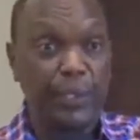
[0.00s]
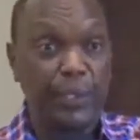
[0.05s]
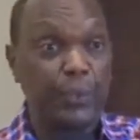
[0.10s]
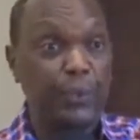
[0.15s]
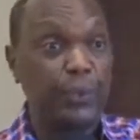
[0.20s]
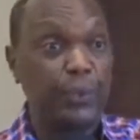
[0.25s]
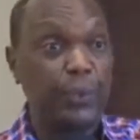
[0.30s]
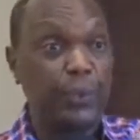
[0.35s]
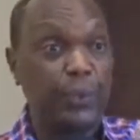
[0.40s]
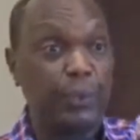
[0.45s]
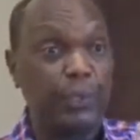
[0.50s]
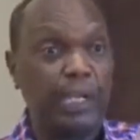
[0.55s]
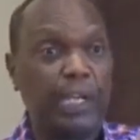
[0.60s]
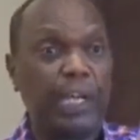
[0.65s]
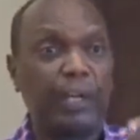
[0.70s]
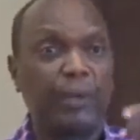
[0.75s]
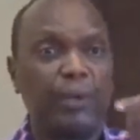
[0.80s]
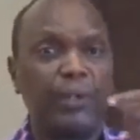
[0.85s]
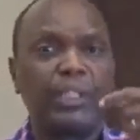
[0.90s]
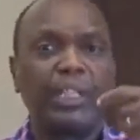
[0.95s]
to, we
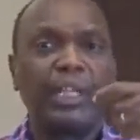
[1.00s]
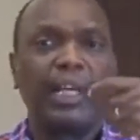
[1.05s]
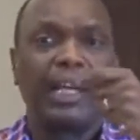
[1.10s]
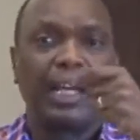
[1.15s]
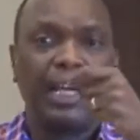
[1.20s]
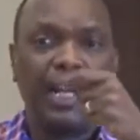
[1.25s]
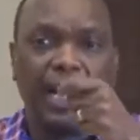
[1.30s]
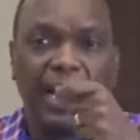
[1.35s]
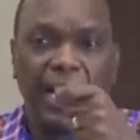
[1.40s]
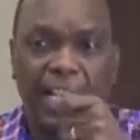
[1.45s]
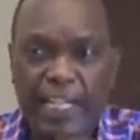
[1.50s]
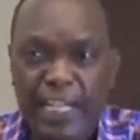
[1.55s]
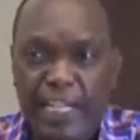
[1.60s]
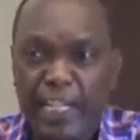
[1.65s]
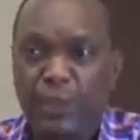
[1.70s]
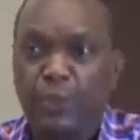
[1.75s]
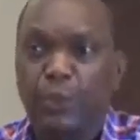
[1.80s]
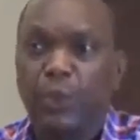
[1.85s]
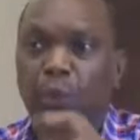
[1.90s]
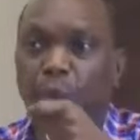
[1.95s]
cannot
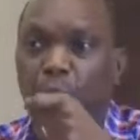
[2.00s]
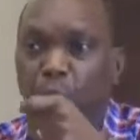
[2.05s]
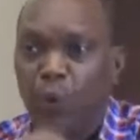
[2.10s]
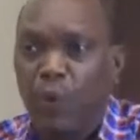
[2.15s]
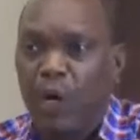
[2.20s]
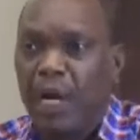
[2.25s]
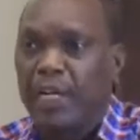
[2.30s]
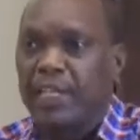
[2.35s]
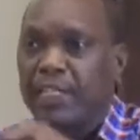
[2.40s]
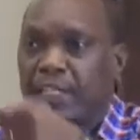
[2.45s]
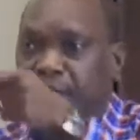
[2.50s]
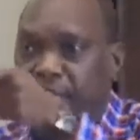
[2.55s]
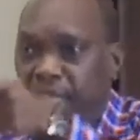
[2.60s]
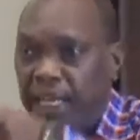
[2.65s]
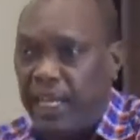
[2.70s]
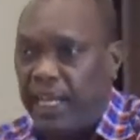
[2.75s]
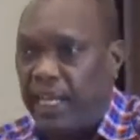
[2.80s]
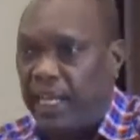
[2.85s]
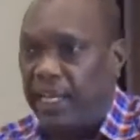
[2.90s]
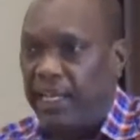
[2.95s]
agree to go and
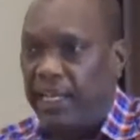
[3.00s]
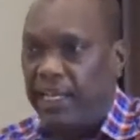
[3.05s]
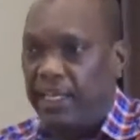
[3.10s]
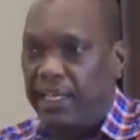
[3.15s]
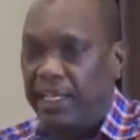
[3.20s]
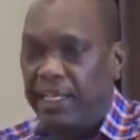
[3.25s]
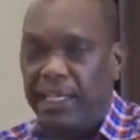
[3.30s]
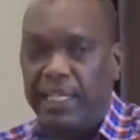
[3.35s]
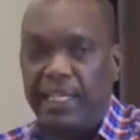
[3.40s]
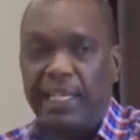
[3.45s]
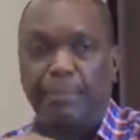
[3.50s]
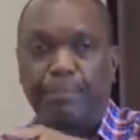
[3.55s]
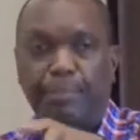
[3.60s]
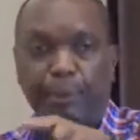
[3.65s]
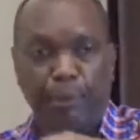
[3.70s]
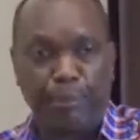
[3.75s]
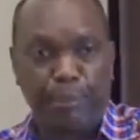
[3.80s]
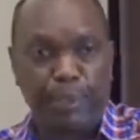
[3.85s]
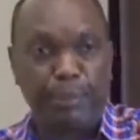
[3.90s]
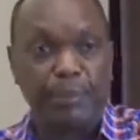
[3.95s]
share in the
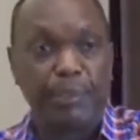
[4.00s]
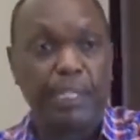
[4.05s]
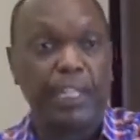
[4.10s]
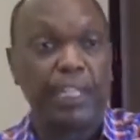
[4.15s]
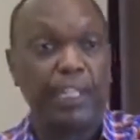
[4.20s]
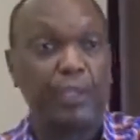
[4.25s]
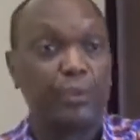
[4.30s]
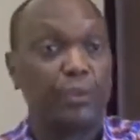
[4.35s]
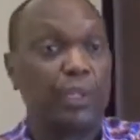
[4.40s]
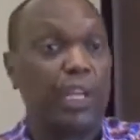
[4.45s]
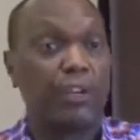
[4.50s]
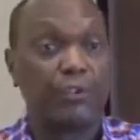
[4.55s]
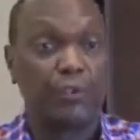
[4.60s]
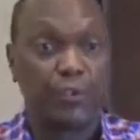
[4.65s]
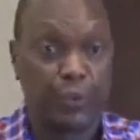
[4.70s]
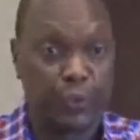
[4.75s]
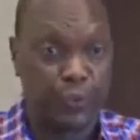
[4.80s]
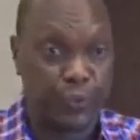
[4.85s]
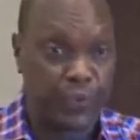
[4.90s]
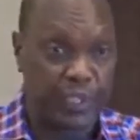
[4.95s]
problems that they should have
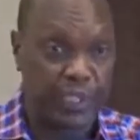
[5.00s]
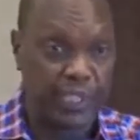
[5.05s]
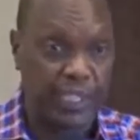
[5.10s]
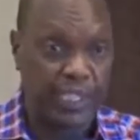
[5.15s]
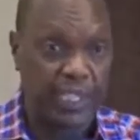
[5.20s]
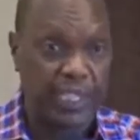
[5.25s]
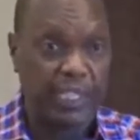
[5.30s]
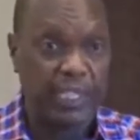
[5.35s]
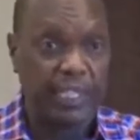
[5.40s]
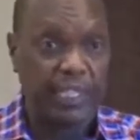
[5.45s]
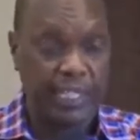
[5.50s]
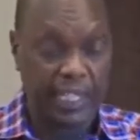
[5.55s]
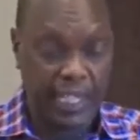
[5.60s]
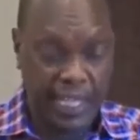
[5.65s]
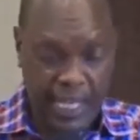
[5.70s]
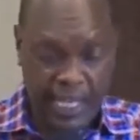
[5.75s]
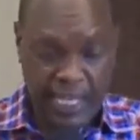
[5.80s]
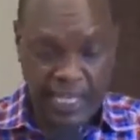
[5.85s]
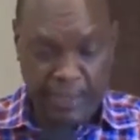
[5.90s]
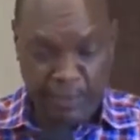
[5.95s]
solved. They
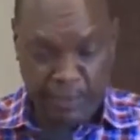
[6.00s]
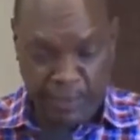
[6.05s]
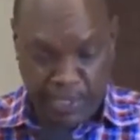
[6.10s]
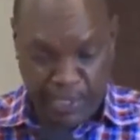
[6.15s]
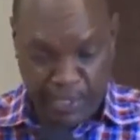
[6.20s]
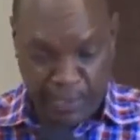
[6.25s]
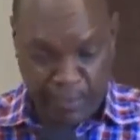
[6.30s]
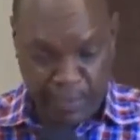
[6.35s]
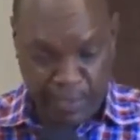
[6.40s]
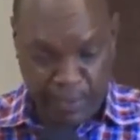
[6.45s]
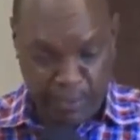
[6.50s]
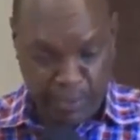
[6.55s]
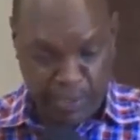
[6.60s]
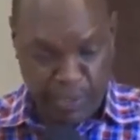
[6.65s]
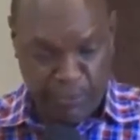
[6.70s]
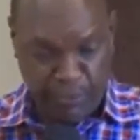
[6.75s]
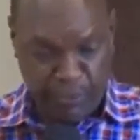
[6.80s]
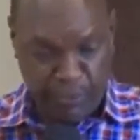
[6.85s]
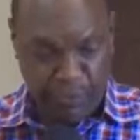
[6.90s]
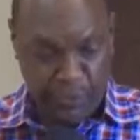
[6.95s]
lied when they were
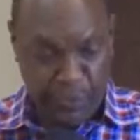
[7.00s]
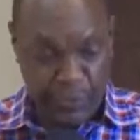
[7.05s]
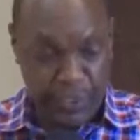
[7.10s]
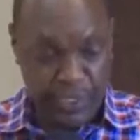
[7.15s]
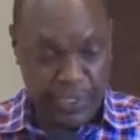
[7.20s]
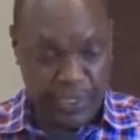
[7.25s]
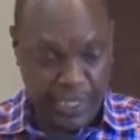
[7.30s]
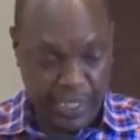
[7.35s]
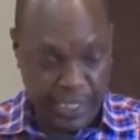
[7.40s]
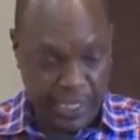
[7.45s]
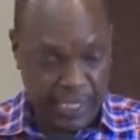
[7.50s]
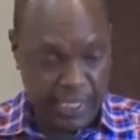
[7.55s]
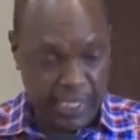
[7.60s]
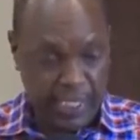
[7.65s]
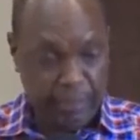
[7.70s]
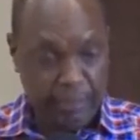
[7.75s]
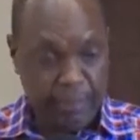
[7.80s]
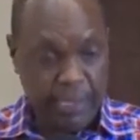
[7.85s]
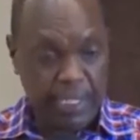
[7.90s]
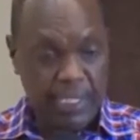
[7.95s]
looking for votes.
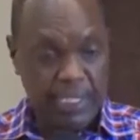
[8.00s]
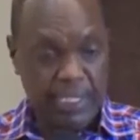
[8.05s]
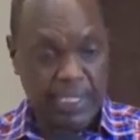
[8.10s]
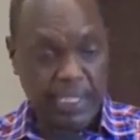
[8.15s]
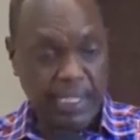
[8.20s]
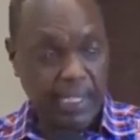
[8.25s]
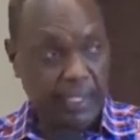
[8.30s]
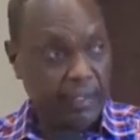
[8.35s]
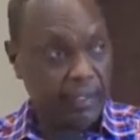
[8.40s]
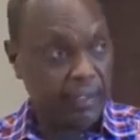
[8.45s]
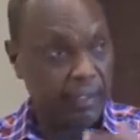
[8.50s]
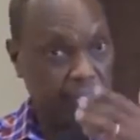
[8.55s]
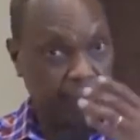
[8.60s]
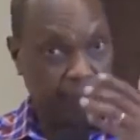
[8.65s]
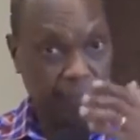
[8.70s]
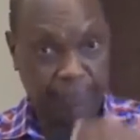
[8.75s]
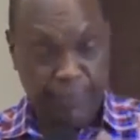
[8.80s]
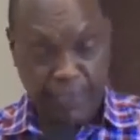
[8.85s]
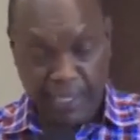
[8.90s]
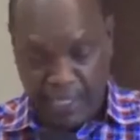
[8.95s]
They must
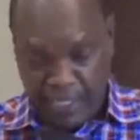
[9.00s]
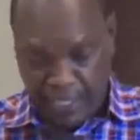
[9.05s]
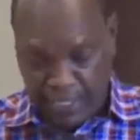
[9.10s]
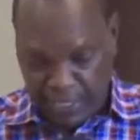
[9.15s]
feel